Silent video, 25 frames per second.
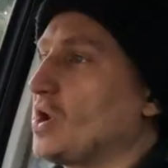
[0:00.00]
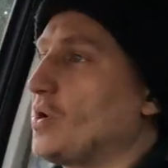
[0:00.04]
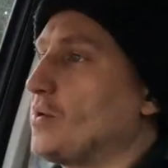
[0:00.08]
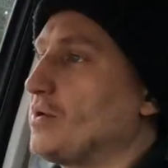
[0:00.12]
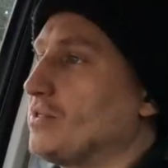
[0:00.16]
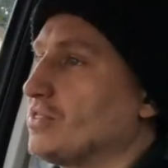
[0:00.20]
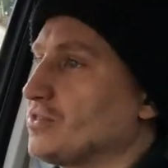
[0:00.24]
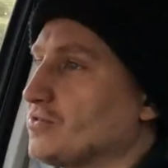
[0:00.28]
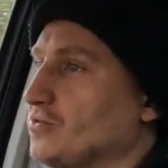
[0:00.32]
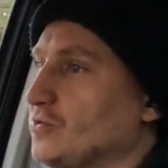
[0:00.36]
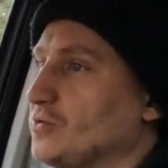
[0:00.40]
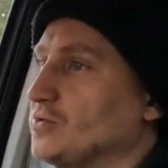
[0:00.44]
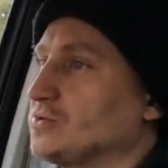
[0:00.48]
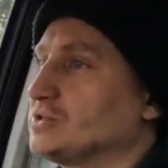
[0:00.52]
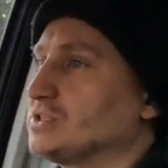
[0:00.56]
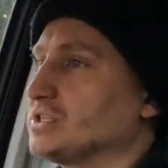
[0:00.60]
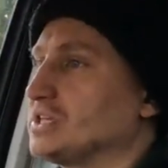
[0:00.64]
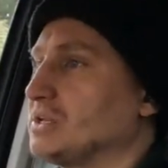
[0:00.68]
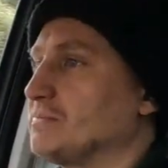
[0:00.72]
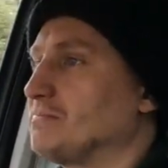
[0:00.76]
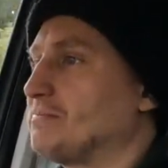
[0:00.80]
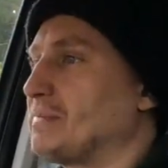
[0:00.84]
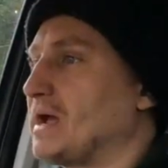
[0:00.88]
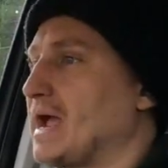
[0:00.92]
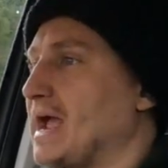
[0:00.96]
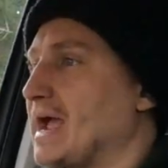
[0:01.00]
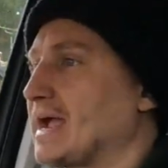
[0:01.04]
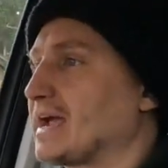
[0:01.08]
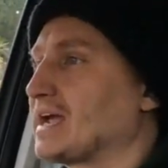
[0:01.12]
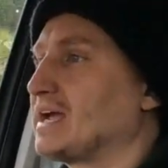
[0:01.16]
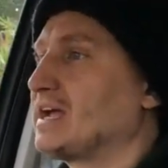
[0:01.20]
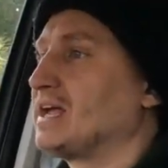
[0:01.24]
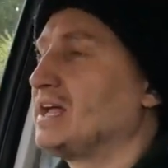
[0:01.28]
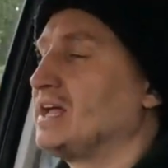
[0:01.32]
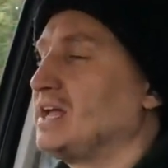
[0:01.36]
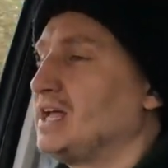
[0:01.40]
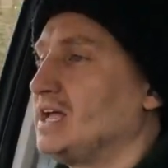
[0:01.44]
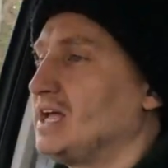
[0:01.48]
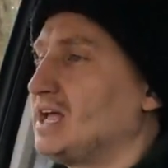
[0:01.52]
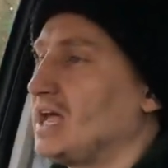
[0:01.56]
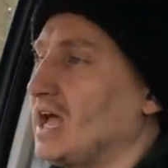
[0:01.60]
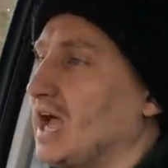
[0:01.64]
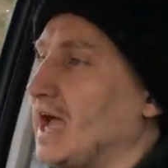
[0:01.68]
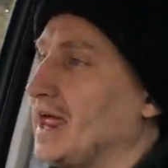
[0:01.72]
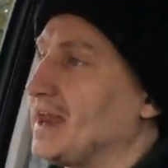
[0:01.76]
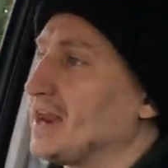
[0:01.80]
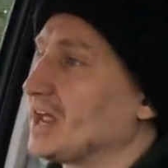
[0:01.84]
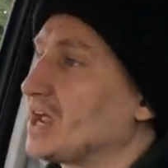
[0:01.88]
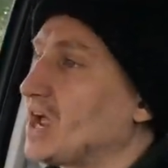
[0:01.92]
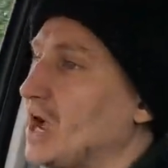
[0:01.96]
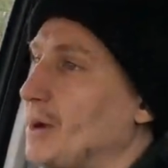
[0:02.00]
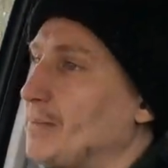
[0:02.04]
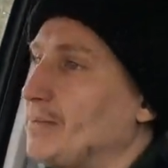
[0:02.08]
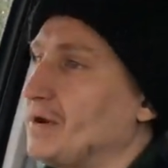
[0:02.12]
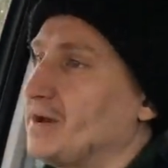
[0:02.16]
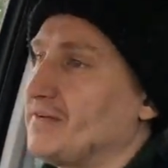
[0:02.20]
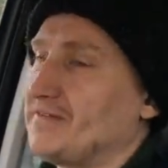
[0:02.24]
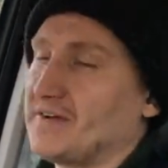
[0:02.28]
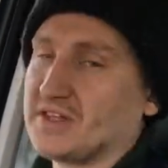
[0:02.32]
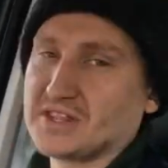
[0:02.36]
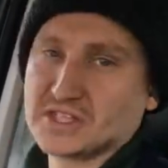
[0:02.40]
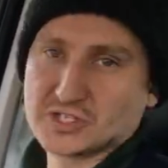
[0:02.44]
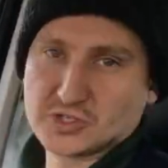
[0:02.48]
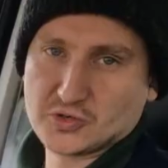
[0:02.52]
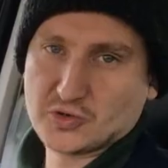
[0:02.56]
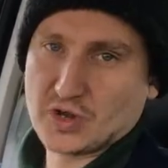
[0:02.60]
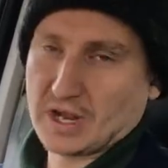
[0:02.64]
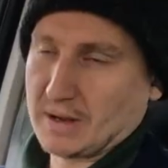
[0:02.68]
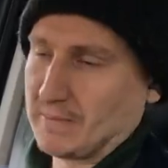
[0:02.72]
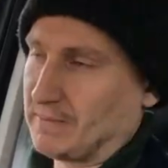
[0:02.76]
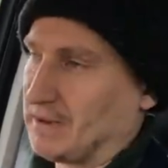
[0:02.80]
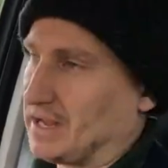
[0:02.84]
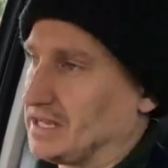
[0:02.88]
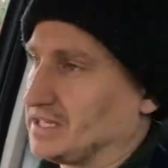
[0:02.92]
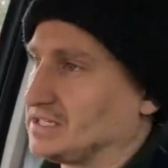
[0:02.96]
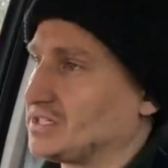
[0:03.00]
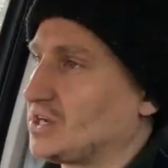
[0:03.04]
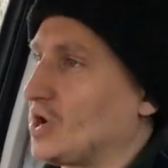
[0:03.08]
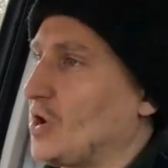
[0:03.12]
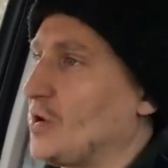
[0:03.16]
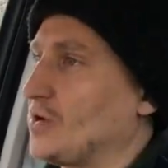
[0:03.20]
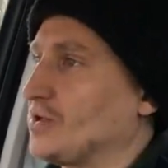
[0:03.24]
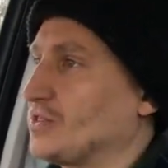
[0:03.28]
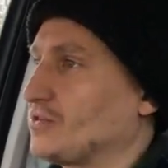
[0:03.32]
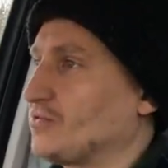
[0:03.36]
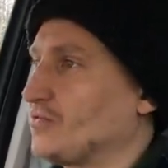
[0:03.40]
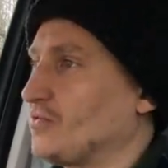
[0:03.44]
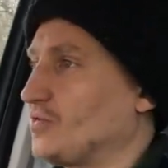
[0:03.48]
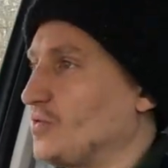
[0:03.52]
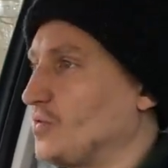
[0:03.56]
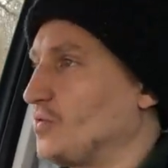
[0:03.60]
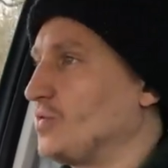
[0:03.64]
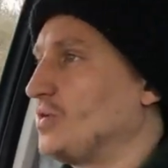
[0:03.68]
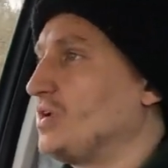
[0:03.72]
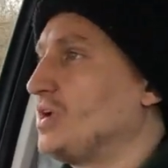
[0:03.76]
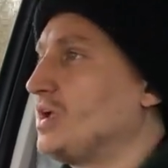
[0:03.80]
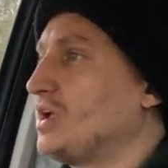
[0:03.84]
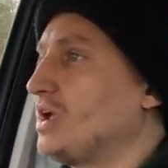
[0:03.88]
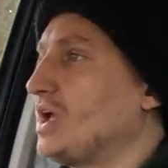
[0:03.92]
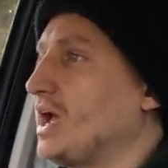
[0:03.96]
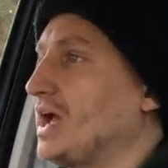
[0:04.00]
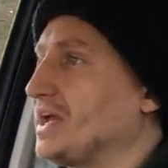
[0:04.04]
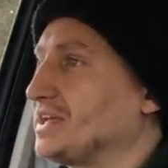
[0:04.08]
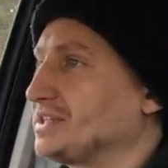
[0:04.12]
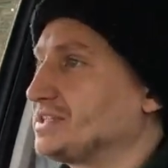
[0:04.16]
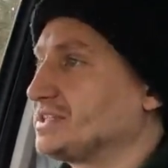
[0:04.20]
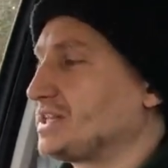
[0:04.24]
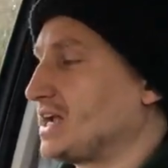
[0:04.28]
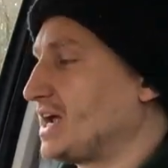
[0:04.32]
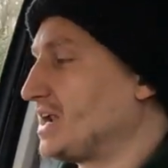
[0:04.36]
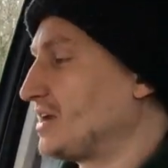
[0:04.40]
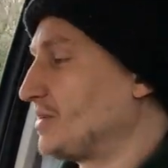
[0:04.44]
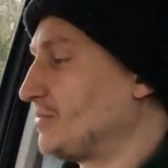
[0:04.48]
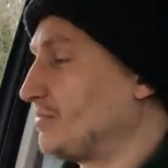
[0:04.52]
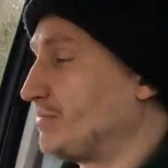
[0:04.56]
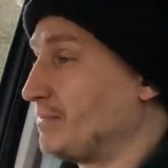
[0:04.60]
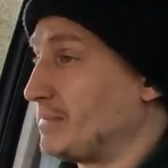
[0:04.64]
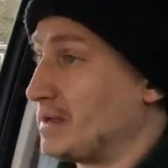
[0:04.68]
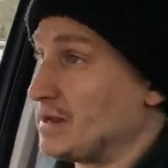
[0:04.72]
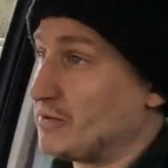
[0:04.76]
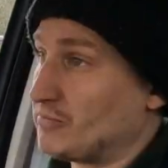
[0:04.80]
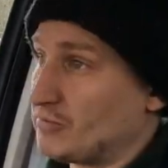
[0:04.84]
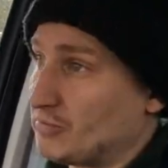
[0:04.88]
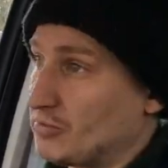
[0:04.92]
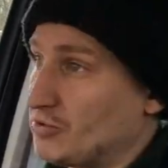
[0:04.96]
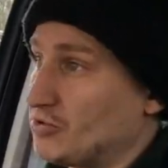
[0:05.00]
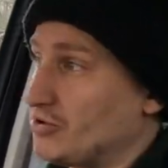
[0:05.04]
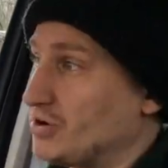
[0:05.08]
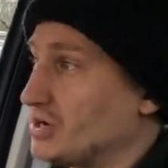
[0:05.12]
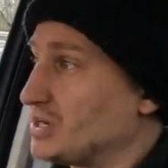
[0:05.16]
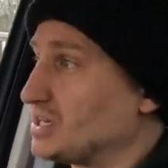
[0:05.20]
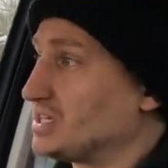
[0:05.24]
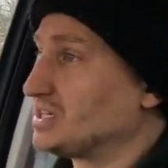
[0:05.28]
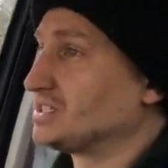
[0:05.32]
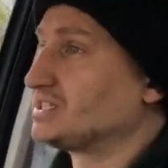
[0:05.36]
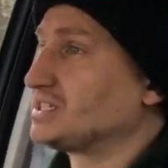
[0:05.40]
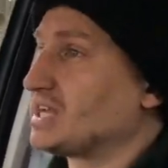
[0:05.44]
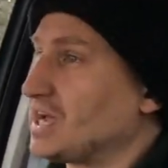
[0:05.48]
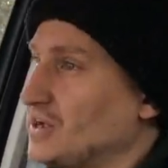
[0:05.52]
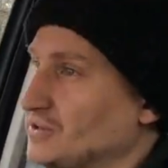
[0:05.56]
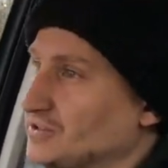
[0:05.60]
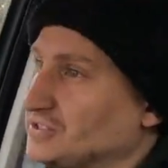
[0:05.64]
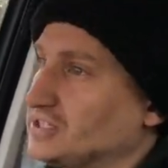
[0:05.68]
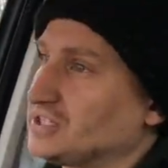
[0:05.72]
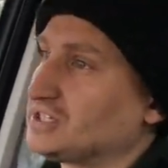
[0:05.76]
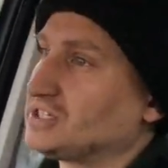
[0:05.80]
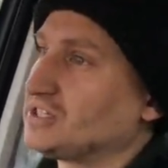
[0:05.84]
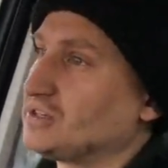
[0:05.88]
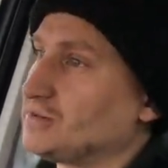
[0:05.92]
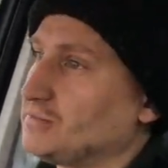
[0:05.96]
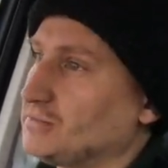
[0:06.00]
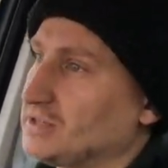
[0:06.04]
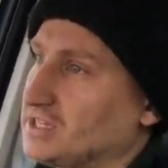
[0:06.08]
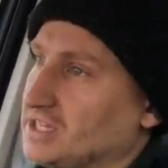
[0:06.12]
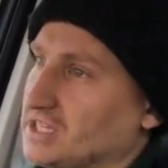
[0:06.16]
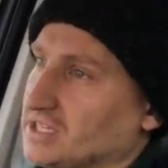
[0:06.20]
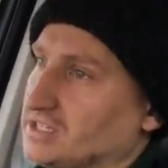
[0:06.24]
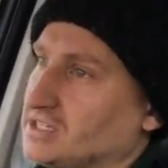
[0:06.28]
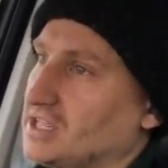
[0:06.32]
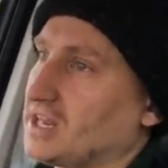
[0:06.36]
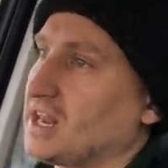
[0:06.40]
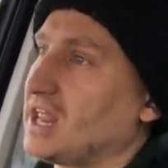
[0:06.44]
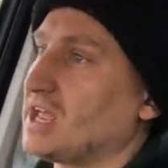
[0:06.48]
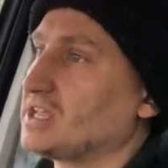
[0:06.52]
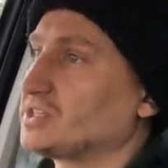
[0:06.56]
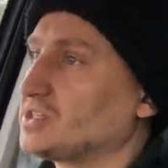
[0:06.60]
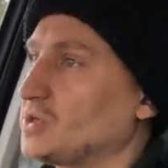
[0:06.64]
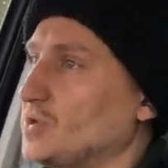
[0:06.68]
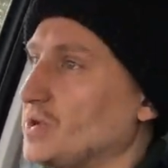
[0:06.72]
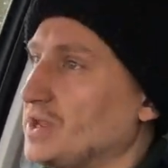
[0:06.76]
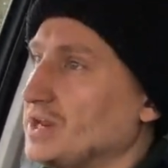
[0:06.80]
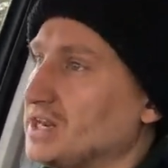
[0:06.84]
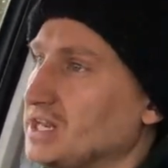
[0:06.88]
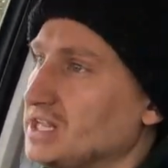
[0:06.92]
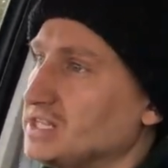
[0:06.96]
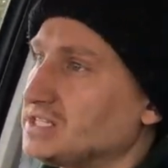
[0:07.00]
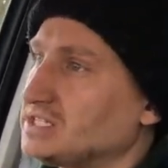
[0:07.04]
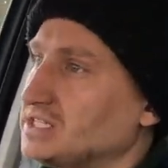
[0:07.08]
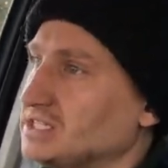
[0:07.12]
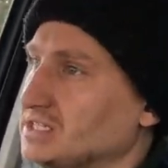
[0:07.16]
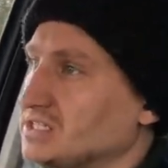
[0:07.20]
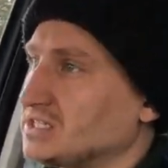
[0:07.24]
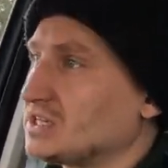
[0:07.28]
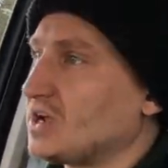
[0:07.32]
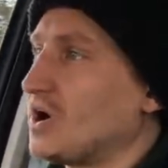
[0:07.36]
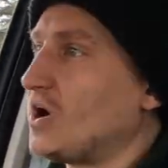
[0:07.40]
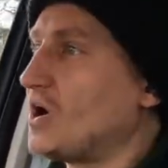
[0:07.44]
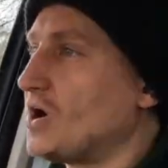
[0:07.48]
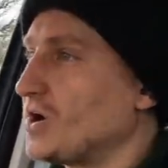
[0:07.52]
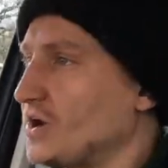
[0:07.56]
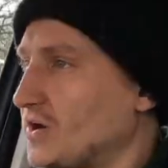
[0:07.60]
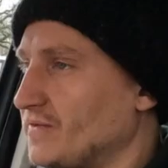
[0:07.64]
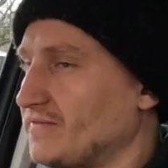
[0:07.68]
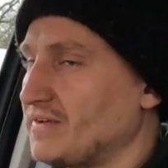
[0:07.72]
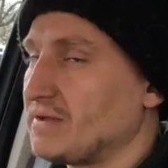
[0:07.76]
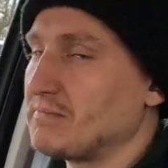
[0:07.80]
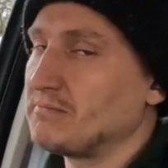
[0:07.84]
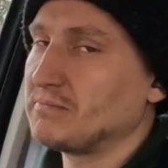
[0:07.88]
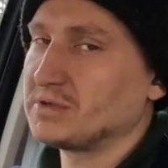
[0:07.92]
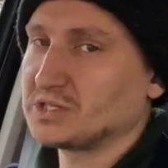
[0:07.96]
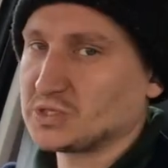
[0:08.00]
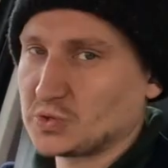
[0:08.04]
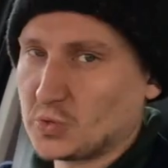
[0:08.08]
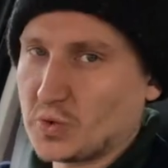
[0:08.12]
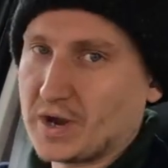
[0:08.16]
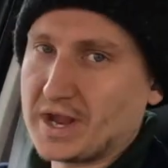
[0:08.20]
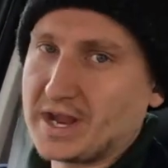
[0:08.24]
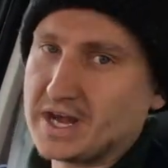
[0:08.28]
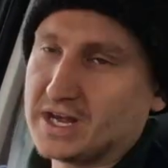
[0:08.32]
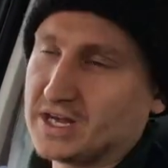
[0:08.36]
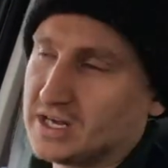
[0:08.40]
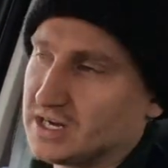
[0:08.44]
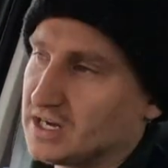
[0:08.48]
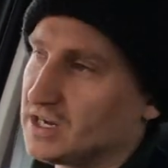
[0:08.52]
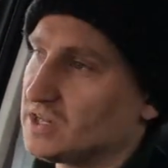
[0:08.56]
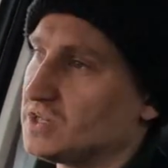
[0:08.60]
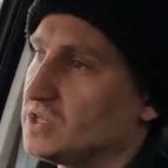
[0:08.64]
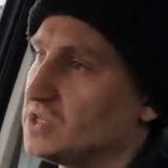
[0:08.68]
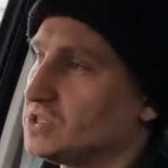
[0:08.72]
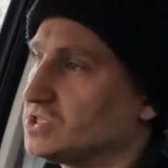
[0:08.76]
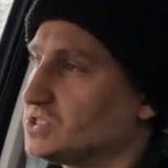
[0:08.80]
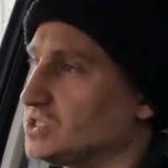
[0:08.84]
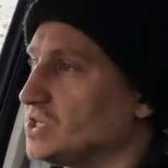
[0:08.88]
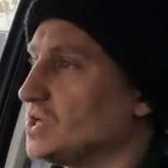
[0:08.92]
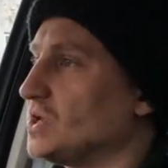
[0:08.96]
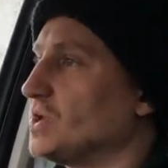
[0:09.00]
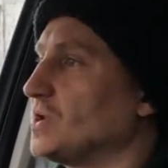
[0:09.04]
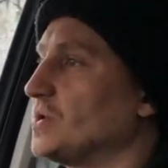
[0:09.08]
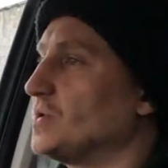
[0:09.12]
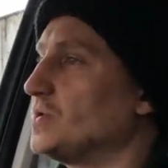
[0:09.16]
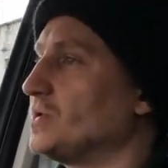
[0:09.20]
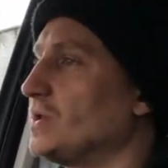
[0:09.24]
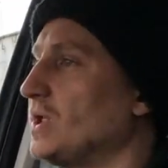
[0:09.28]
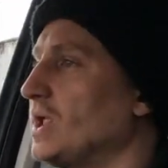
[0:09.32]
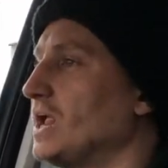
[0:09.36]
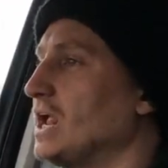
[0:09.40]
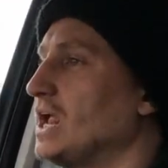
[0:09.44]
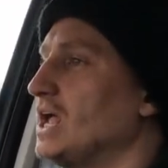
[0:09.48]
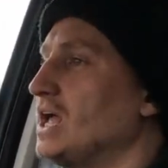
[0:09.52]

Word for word: going through to the back and a couple of other trick bits going through as standard Meridian sound system and things like that. So this is kind of in between the two.